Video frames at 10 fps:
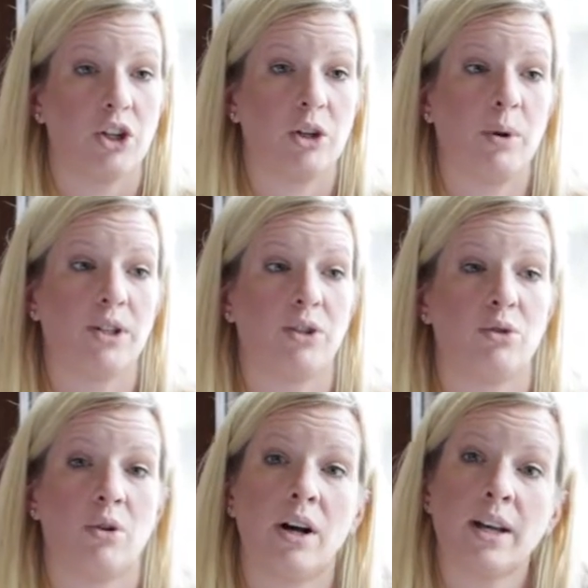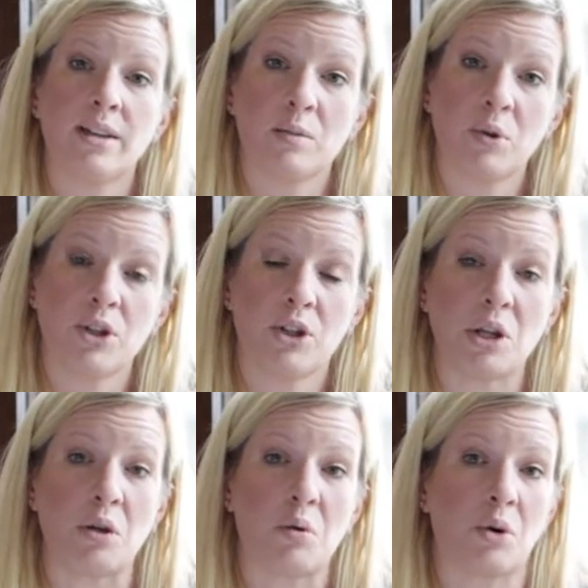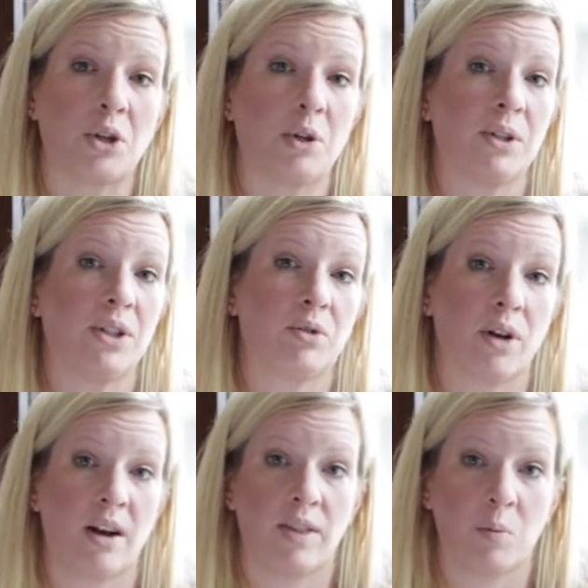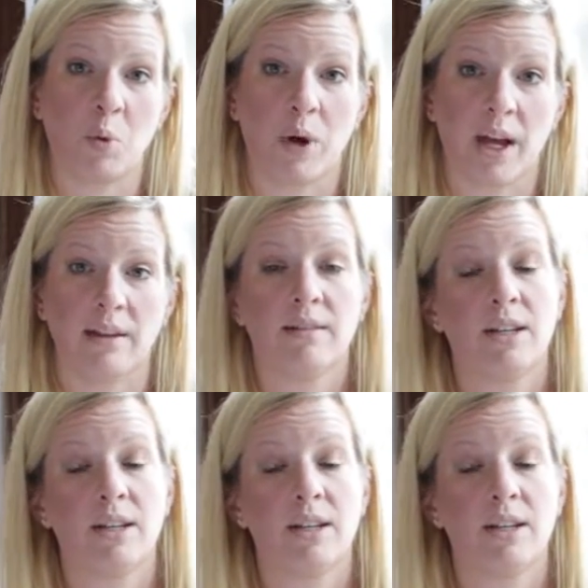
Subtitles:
You want to draw customers to you or you want to drive them away.